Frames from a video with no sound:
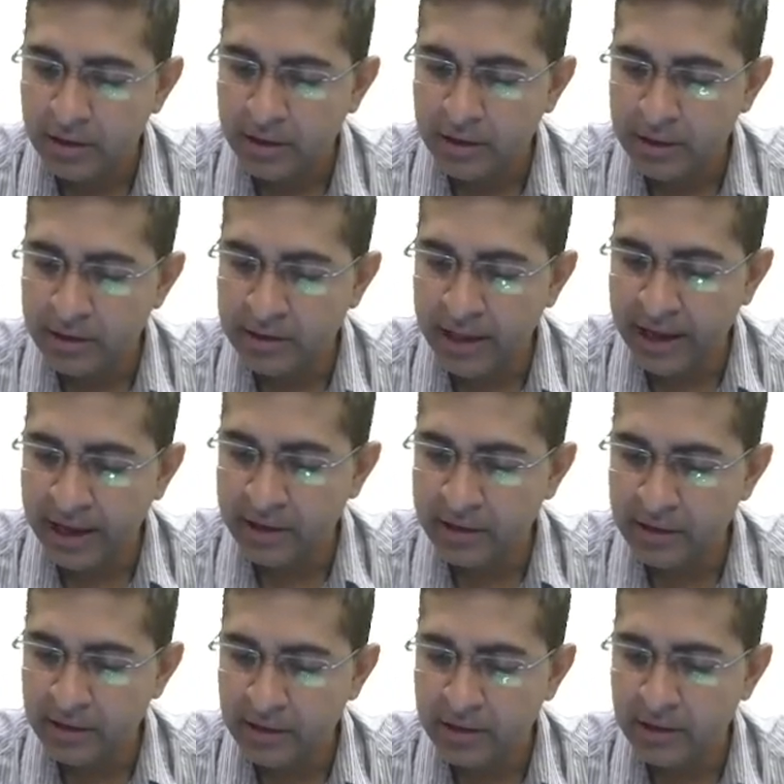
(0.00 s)

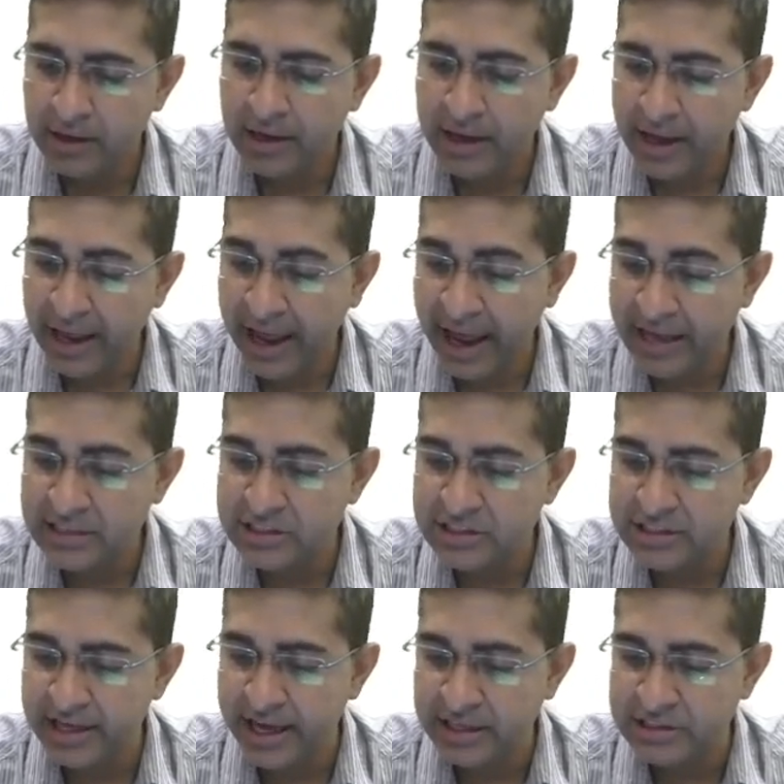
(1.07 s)
than
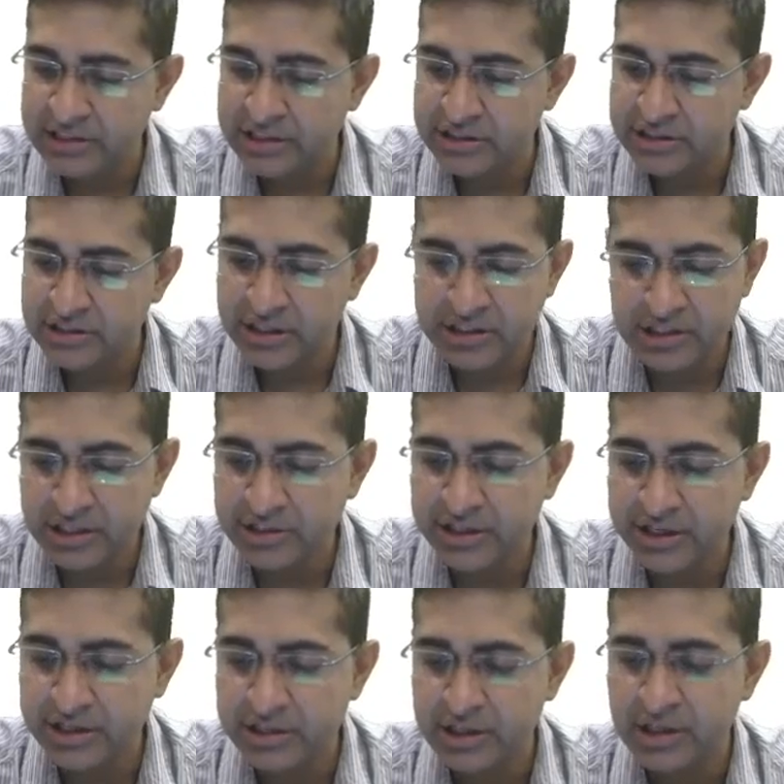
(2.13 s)
x-axis, isn't
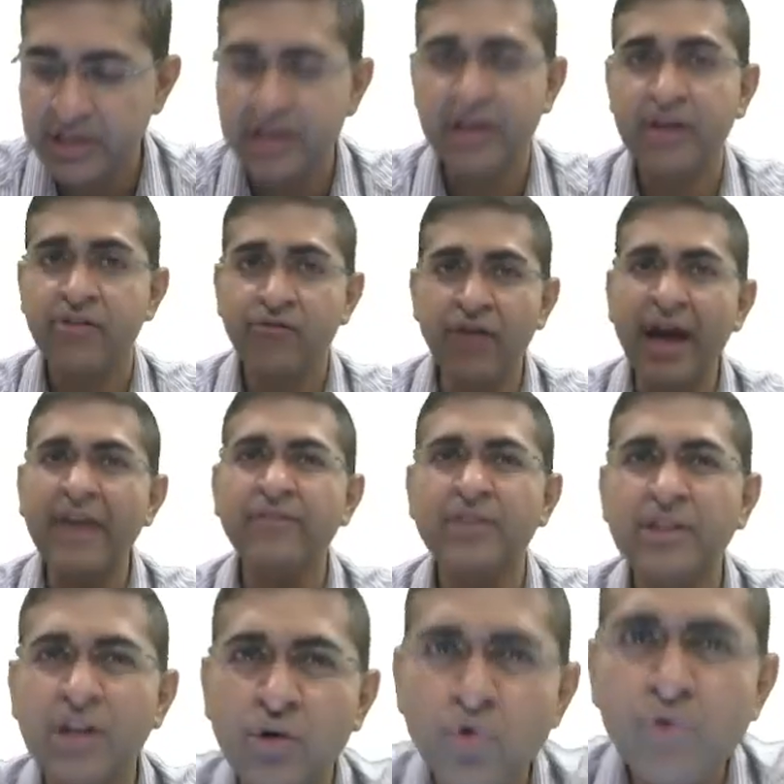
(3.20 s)
it? Why
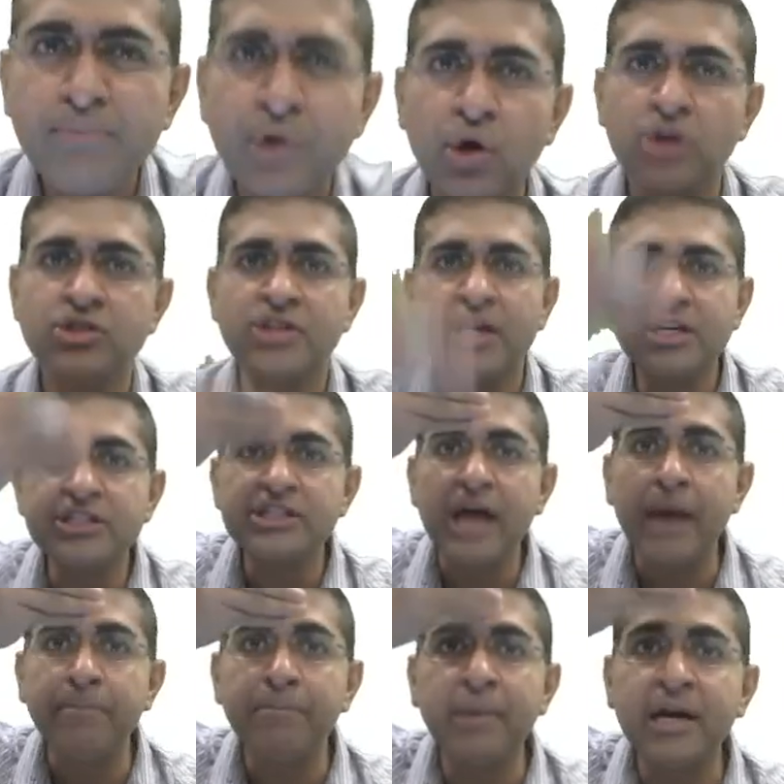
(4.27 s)
with the rule? Because there is
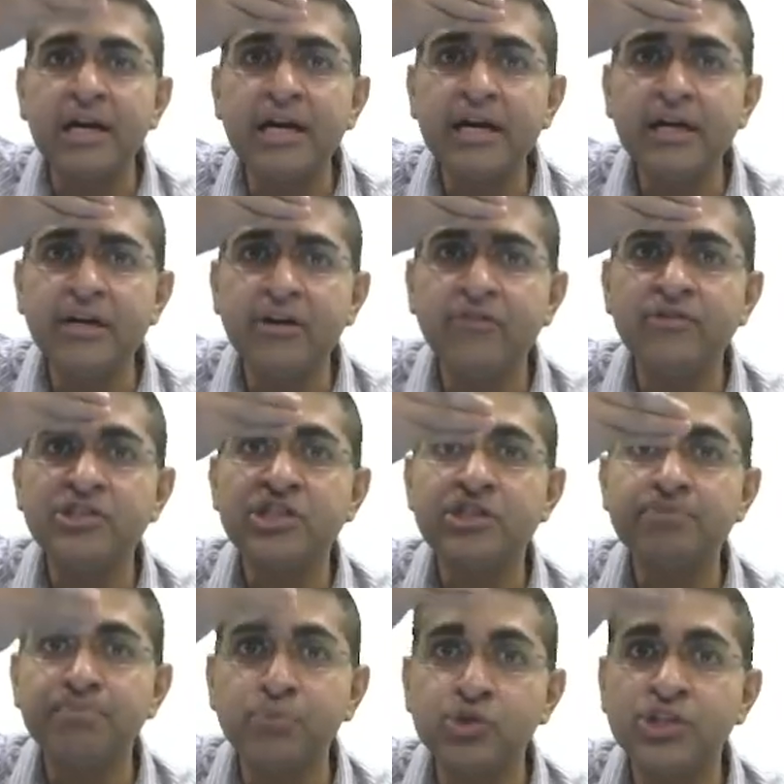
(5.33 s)
upper lid which is
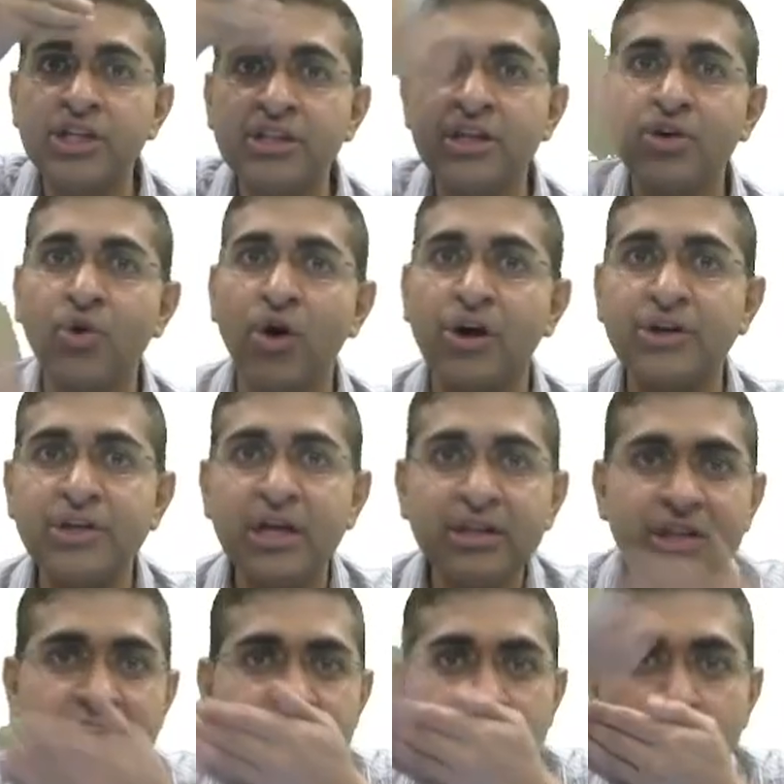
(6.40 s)
pushing the cornea,
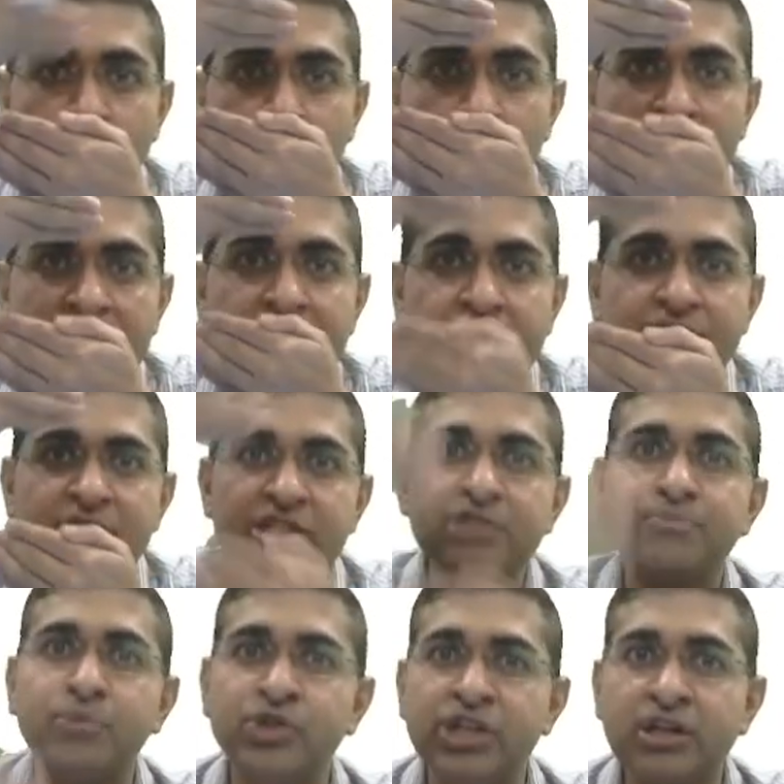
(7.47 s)
there is lower lid which is
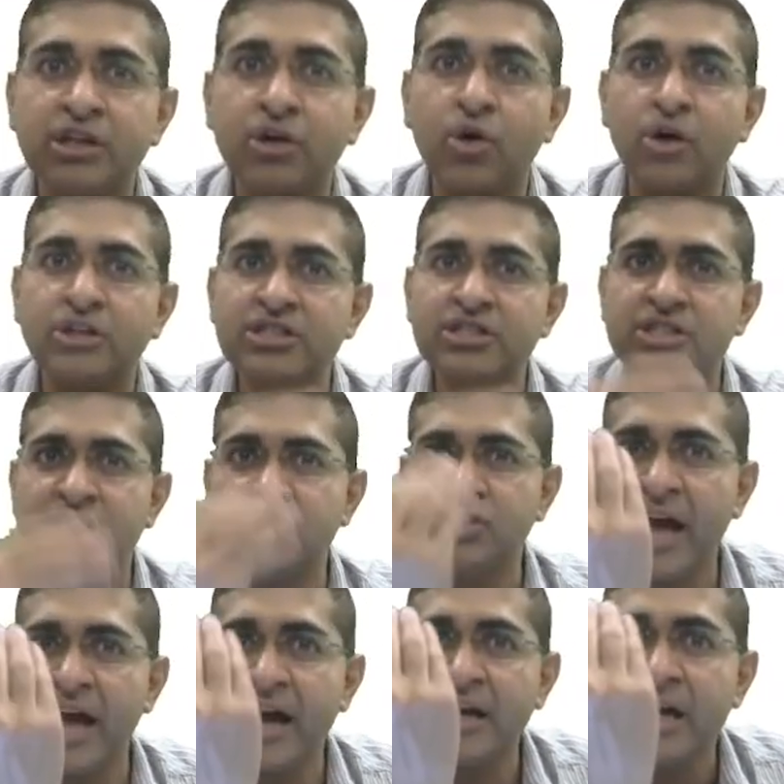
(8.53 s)
pushing the cornea, such
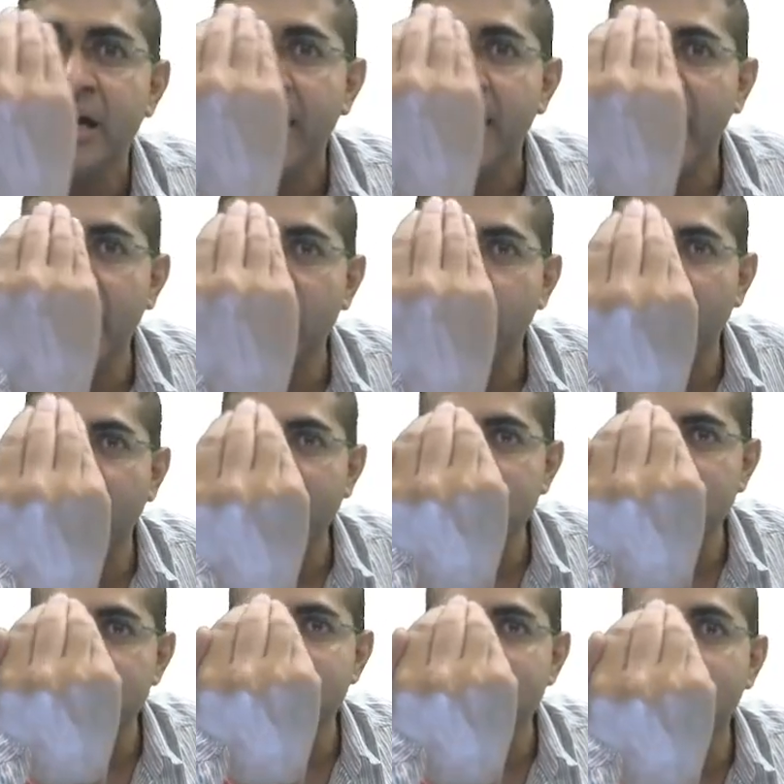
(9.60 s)
that at
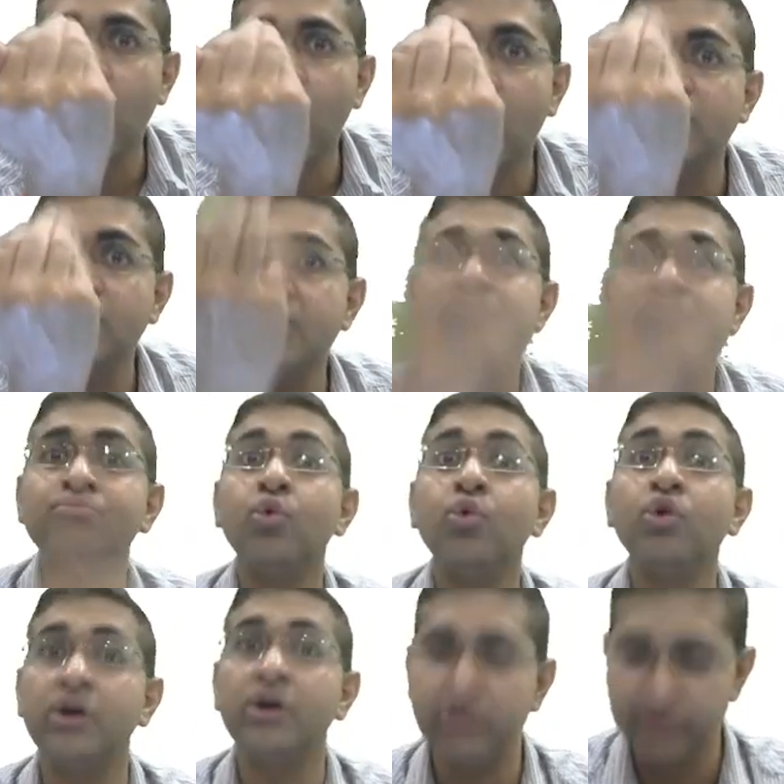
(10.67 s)
y-axis the cornea is
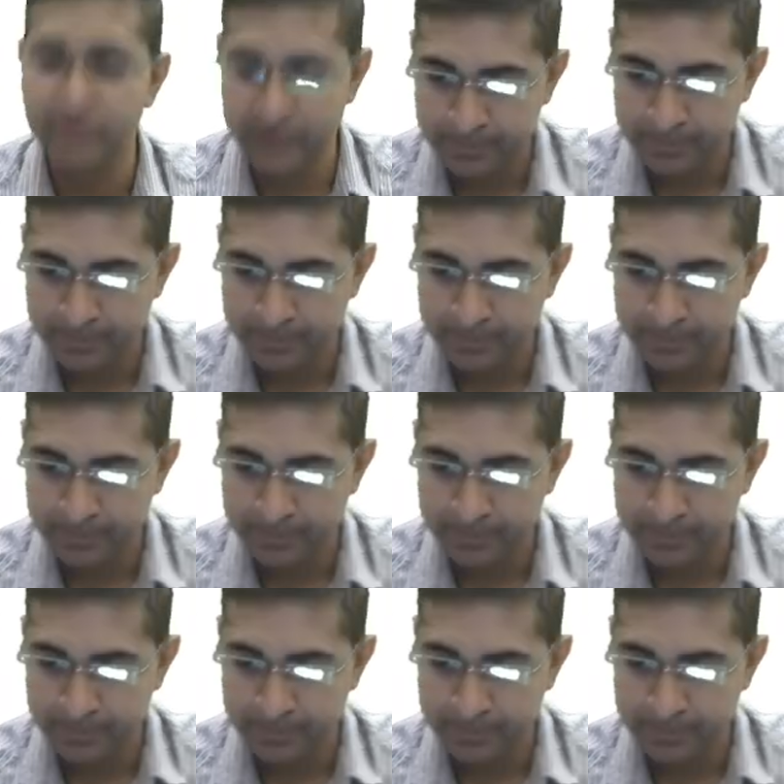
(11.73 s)
more curved.